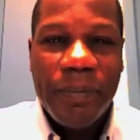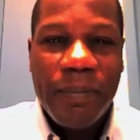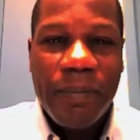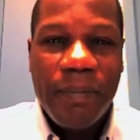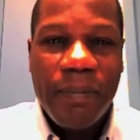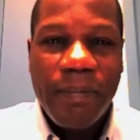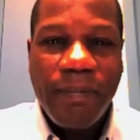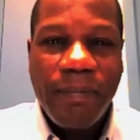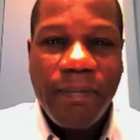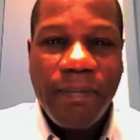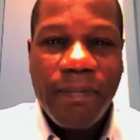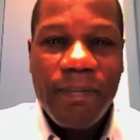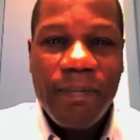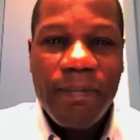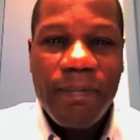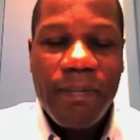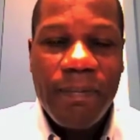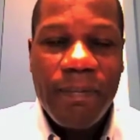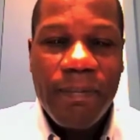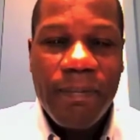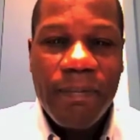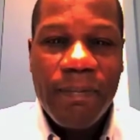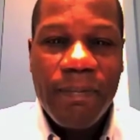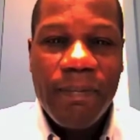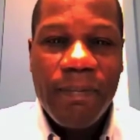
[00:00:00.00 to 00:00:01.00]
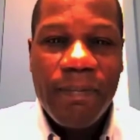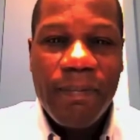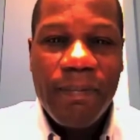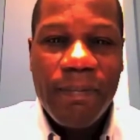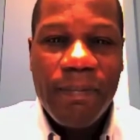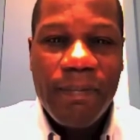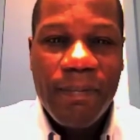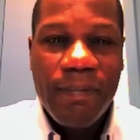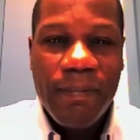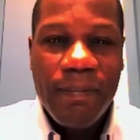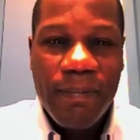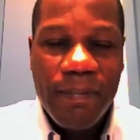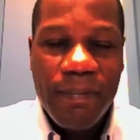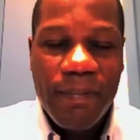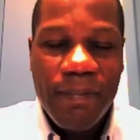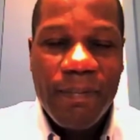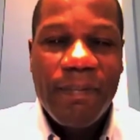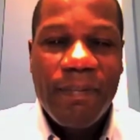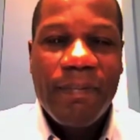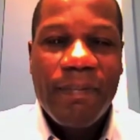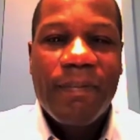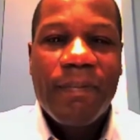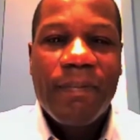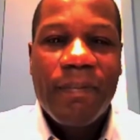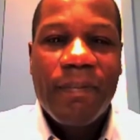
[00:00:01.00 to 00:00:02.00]

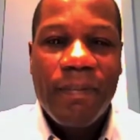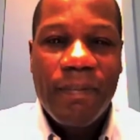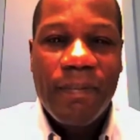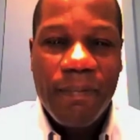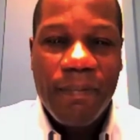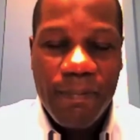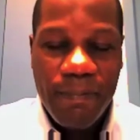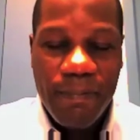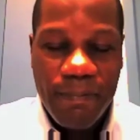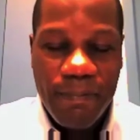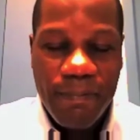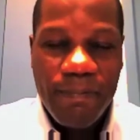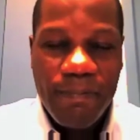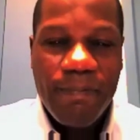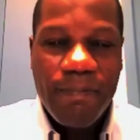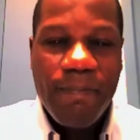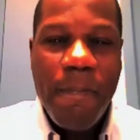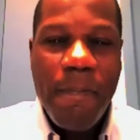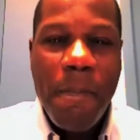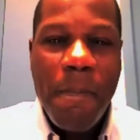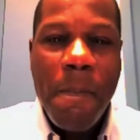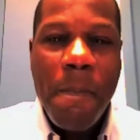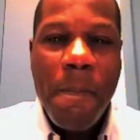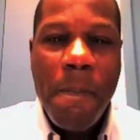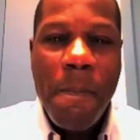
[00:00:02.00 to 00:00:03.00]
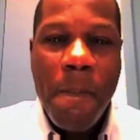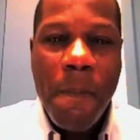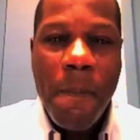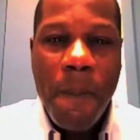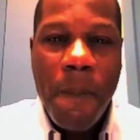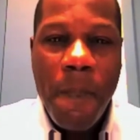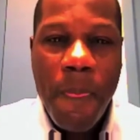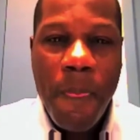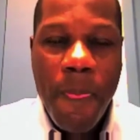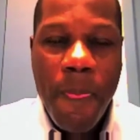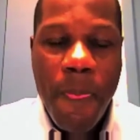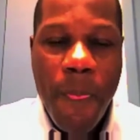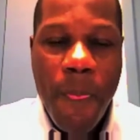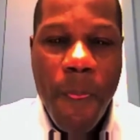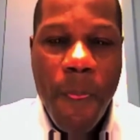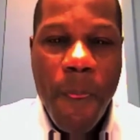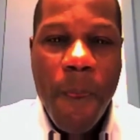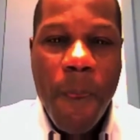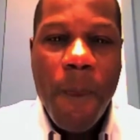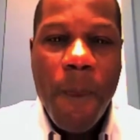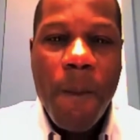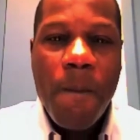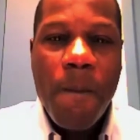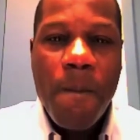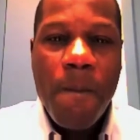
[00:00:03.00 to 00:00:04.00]

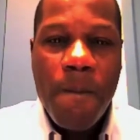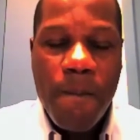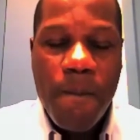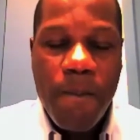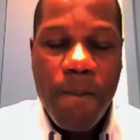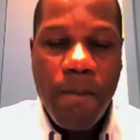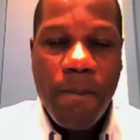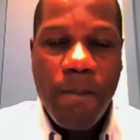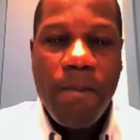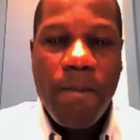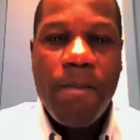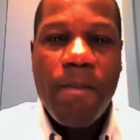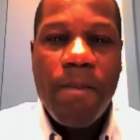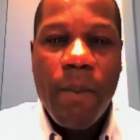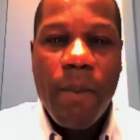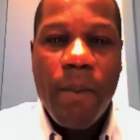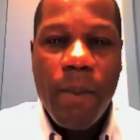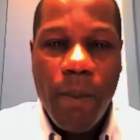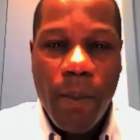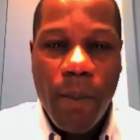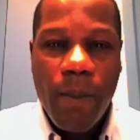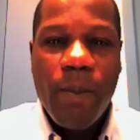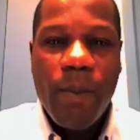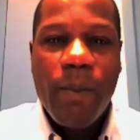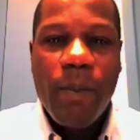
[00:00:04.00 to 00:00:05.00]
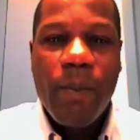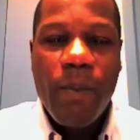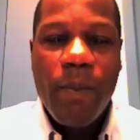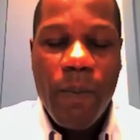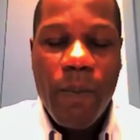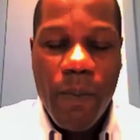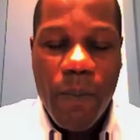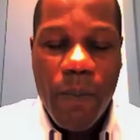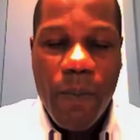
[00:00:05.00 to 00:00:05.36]
The person shown says nothing.